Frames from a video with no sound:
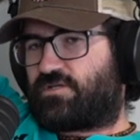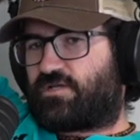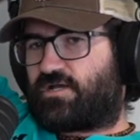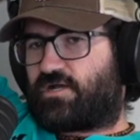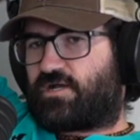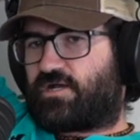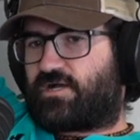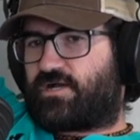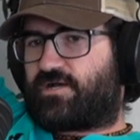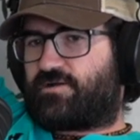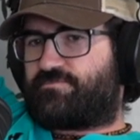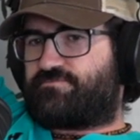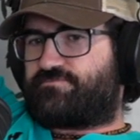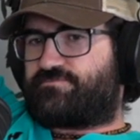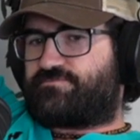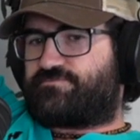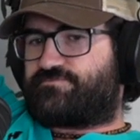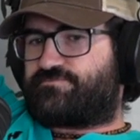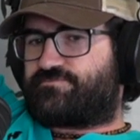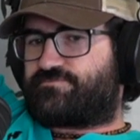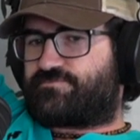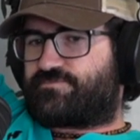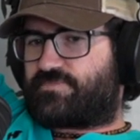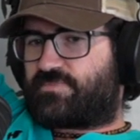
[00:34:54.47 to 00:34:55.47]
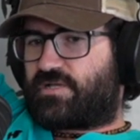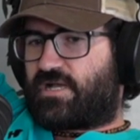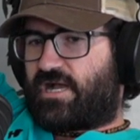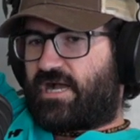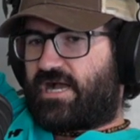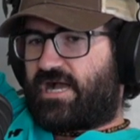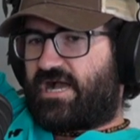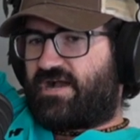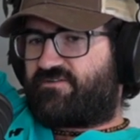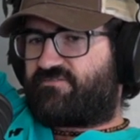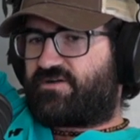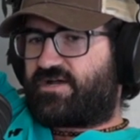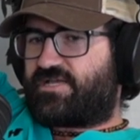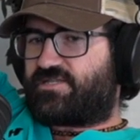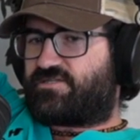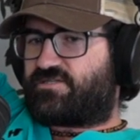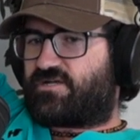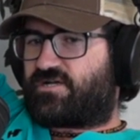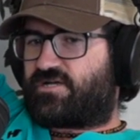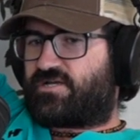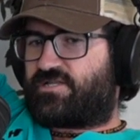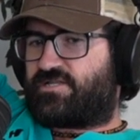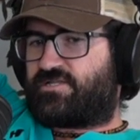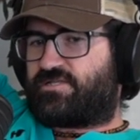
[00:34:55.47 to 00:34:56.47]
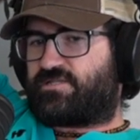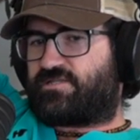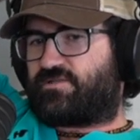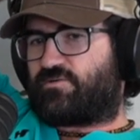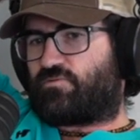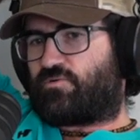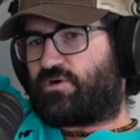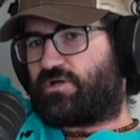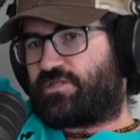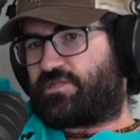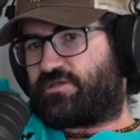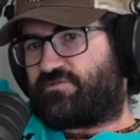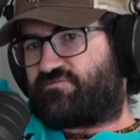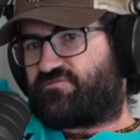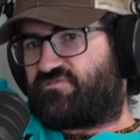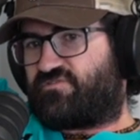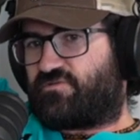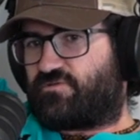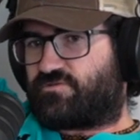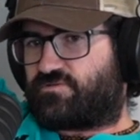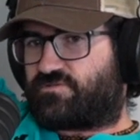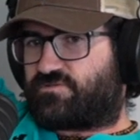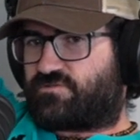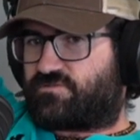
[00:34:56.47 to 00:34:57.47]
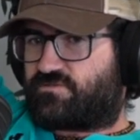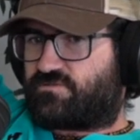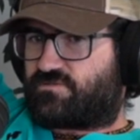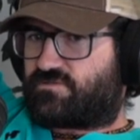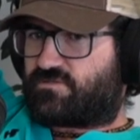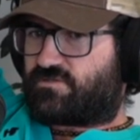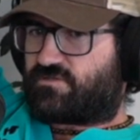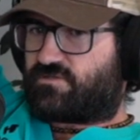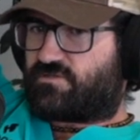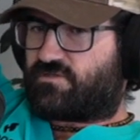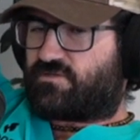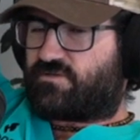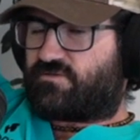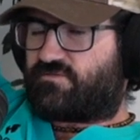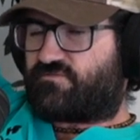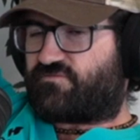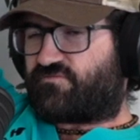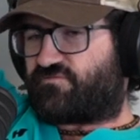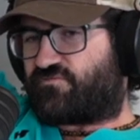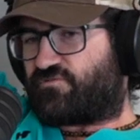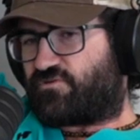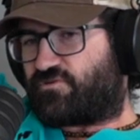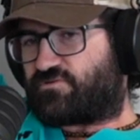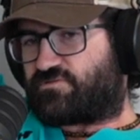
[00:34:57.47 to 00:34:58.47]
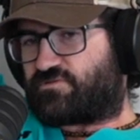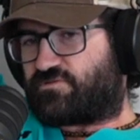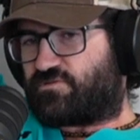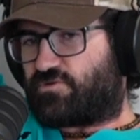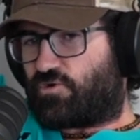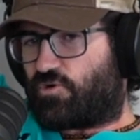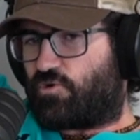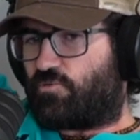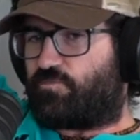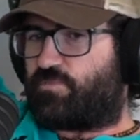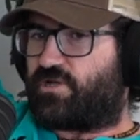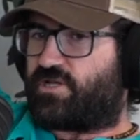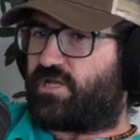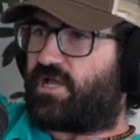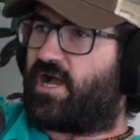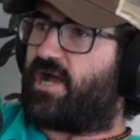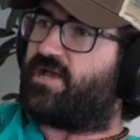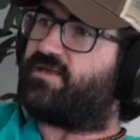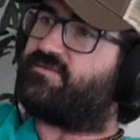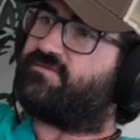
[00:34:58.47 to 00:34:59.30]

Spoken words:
Have I done the one that feels first? No, but I